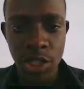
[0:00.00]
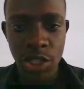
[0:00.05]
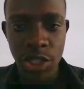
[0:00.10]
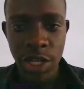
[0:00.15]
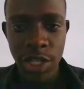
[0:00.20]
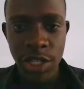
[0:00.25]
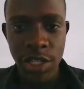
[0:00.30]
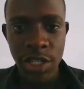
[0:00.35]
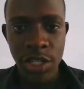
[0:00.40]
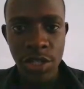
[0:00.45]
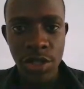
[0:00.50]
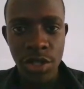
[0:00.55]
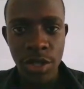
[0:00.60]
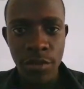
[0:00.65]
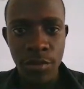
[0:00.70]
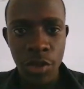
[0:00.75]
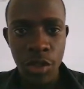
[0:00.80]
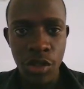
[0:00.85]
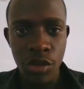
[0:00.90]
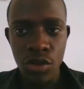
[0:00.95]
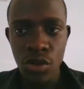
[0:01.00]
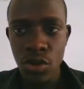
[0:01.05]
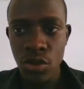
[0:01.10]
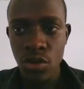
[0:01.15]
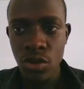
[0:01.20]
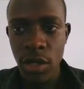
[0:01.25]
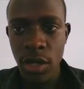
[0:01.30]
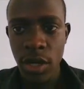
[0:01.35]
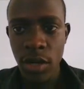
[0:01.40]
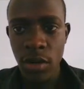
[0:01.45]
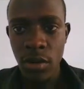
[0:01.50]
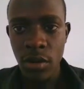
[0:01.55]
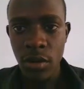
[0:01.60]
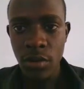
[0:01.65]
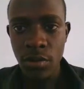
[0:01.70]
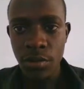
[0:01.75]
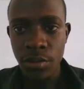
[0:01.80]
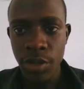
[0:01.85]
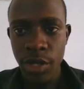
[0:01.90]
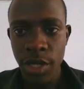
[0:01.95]
change this. I'm going to go to our
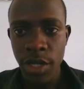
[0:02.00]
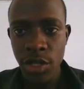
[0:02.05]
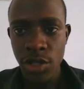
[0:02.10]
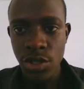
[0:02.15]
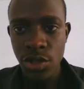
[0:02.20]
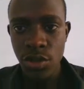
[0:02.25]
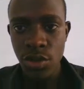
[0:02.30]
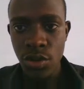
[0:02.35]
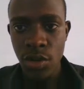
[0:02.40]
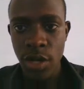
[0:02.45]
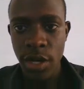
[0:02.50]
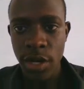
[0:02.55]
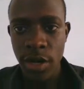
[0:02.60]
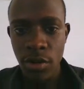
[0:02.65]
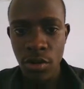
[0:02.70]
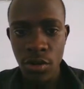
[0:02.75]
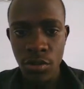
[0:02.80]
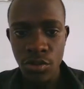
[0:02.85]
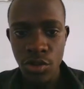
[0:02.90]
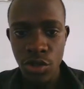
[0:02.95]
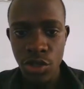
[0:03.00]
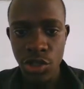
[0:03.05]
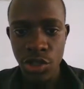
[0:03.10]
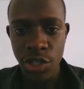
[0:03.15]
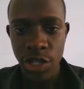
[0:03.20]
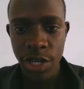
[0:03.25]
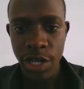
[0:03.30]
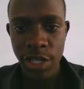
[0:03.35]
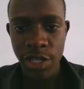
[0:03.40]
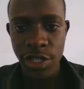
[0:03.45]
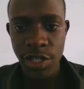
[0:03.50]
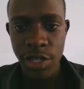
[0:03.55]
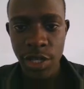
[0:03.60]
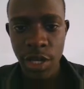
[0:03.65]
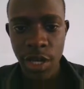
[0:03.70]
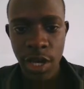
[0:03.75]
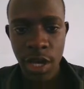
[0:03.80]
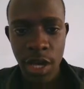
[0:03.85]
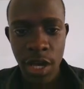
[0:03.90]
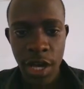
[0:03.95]
home page, our home.js,
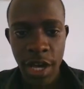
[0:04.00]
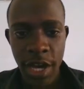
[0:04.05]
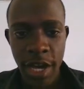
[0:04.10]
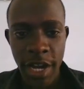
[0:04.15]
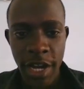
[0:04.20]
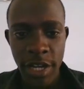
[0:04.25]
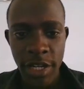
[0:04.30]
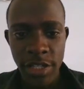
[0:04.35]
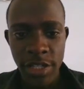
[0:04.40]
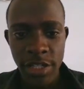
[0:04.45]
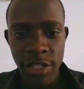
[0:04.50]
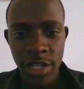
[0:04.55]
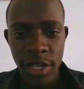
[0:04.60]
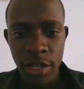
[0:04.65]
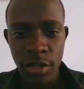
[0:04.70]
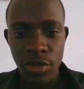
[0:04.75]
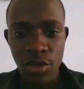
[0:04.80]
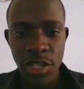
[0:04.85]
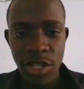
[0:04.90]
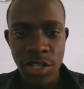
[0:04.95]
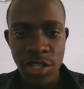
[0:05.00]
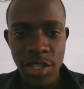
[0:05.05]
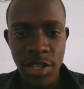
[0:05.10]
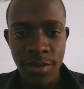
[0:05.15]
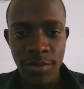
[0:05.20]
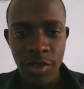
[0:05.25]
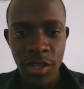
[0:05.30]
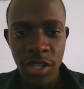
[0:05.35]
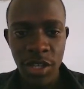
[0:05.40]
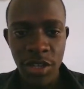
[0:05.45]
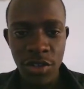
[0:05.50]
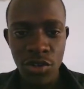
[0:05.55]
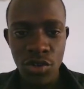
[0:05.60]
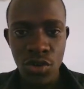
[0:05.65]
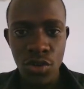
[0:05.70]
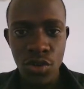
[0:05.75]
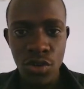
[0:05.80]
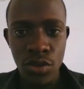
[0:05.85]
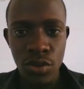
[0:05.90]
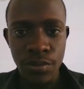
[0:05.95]
and I'll do the same thing.
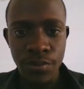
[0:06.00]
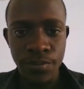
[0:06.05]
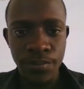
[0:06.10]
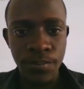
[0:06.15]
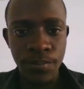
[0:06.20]
So